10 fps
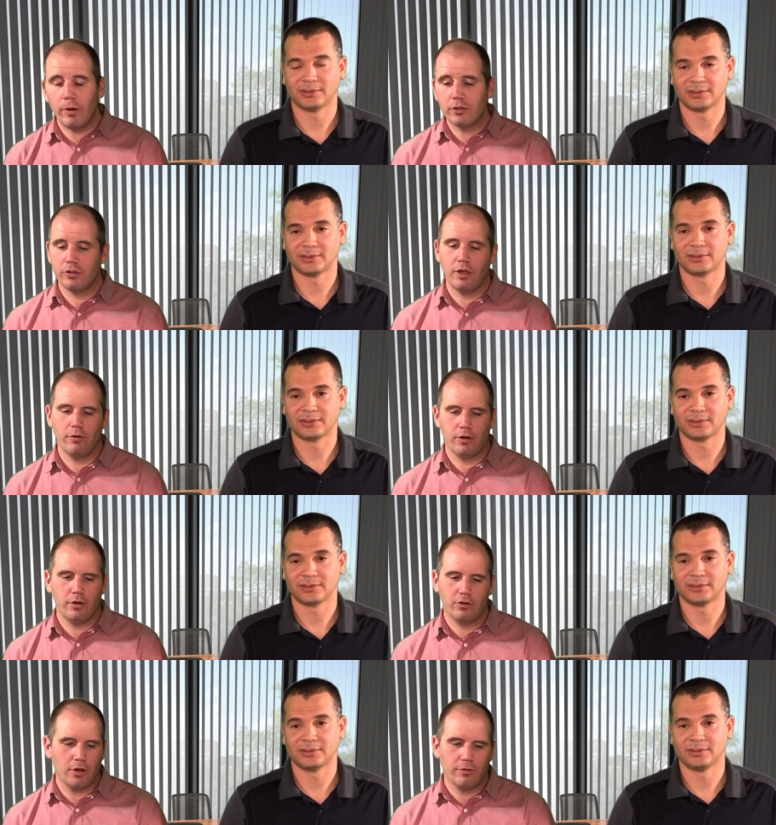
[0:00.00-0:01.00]
Speaker 1: bunch of networking
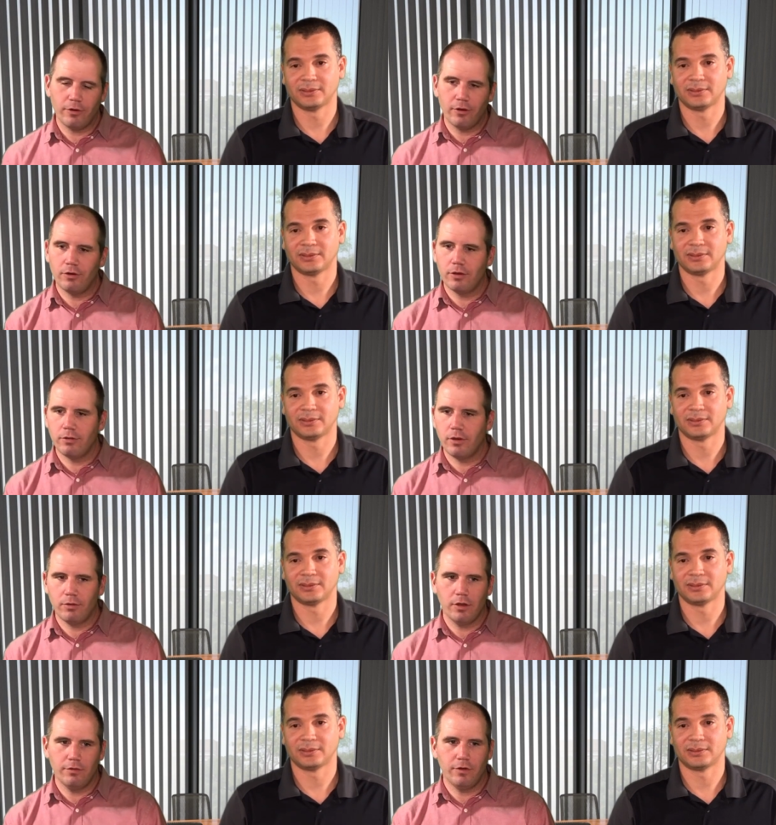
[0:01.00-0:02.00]
stuff where you only really
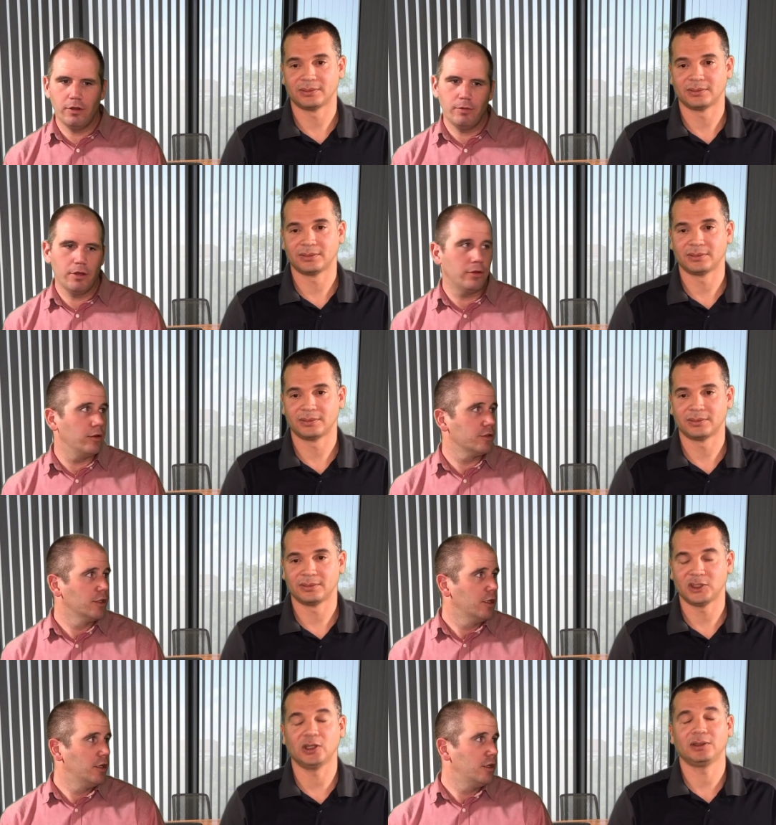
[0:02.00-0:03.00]
want fundamentals.
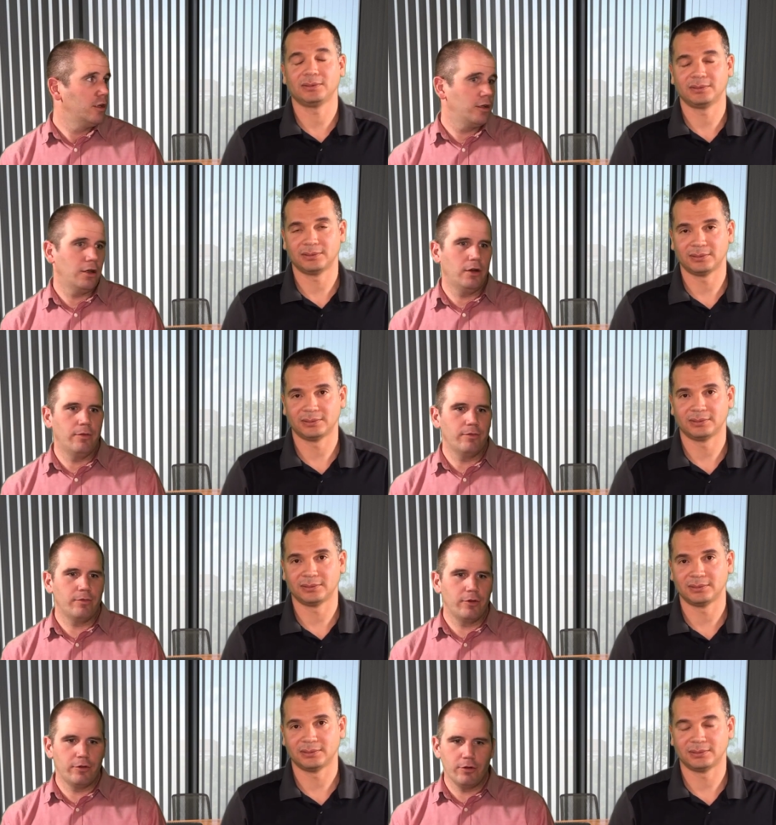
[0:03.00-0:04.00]
Sure. Um,
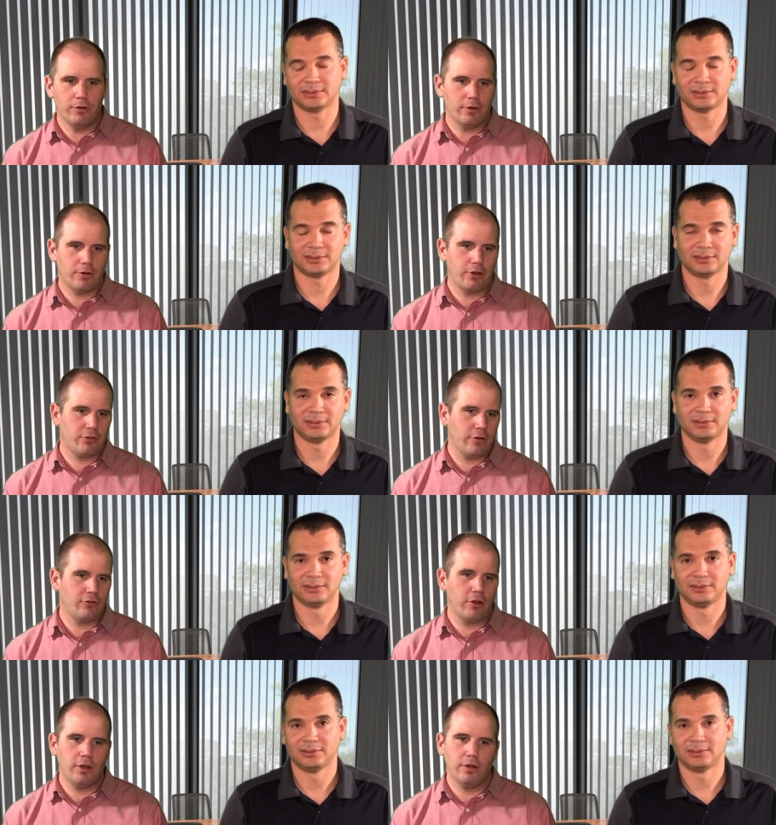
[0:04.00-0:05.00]
you'd go to Crestron
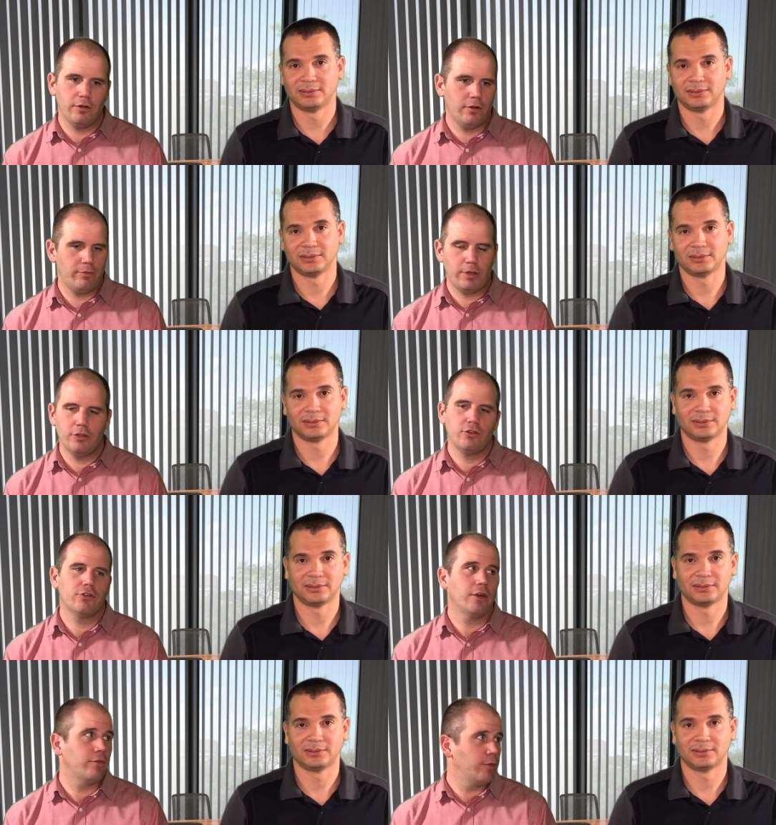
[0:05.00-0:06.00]
training and learn a bunch of
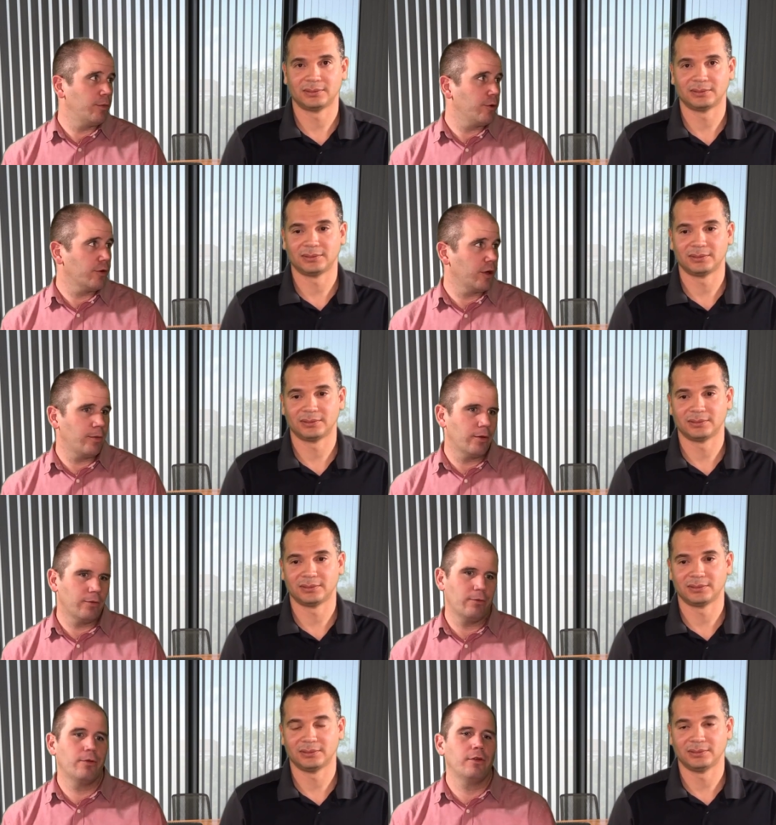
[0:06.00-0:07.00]
stuff about programming
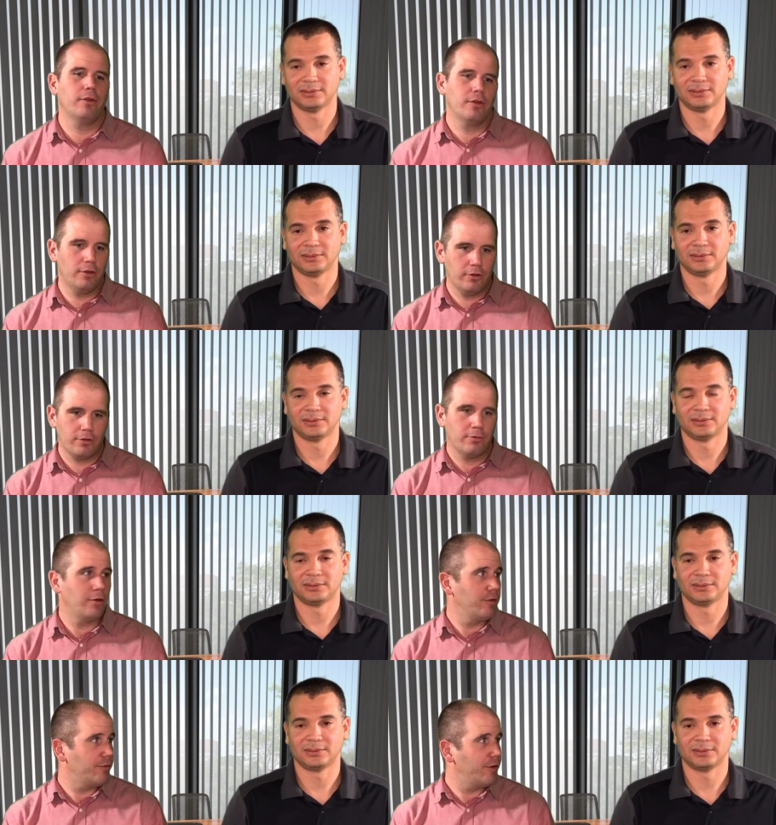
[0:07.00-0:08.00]
when really you just
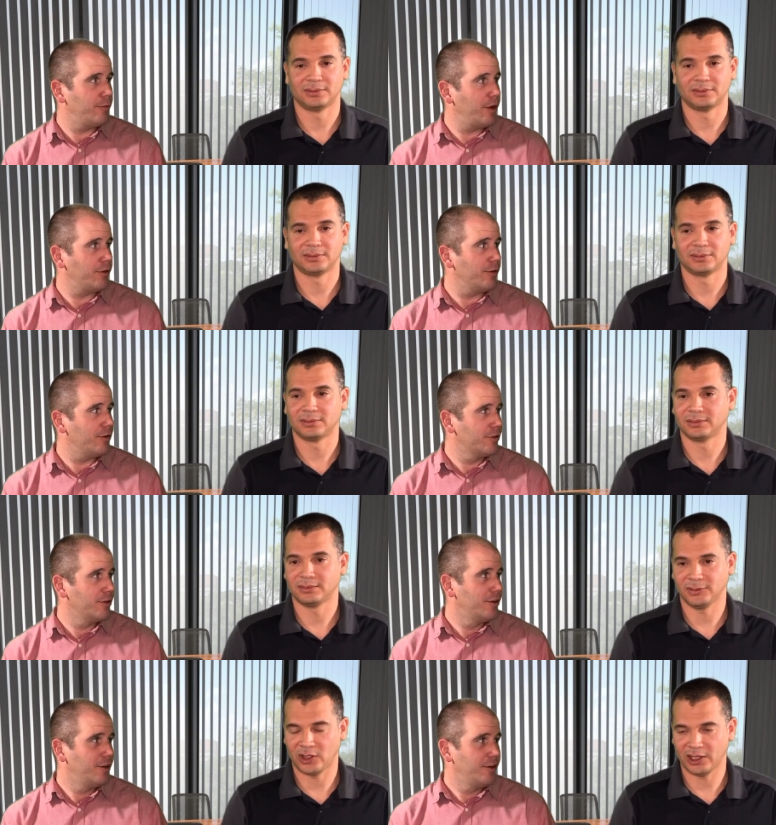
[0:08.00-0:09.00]
want the fundamentals.
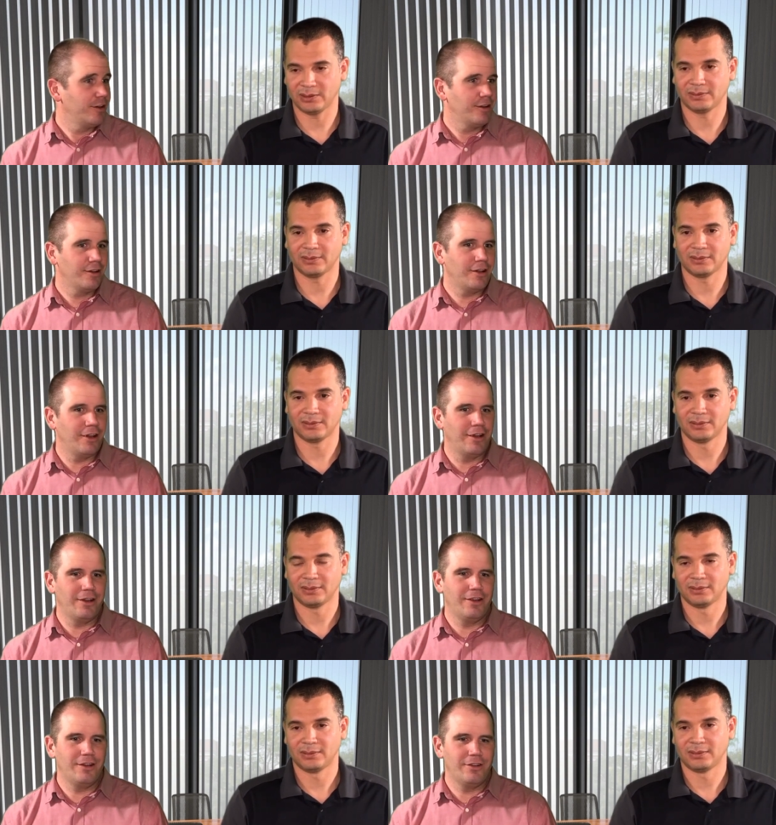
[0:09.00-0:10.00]
Okay.
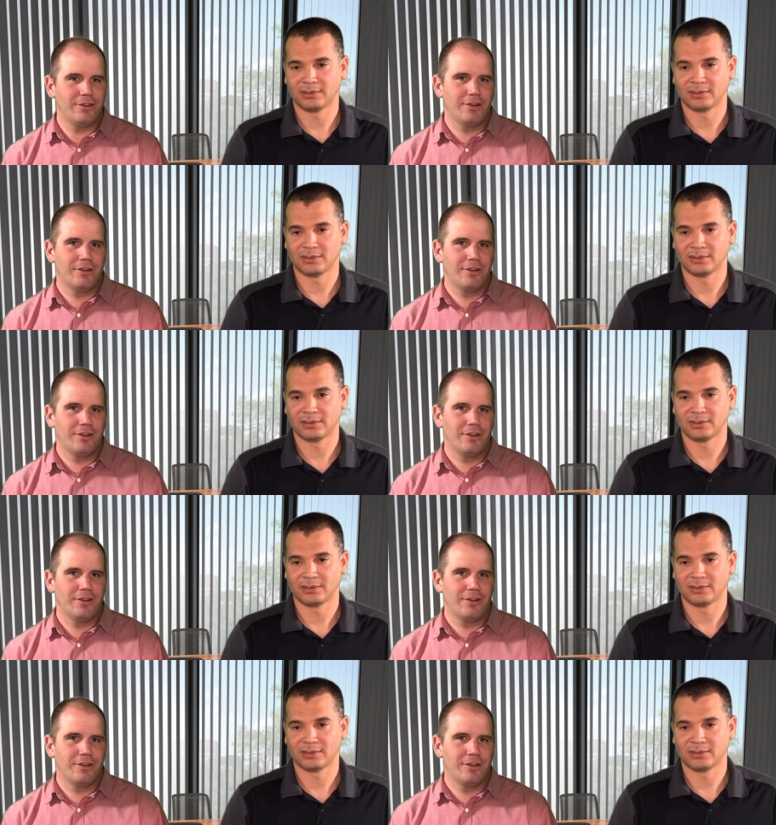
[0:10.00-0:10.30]
And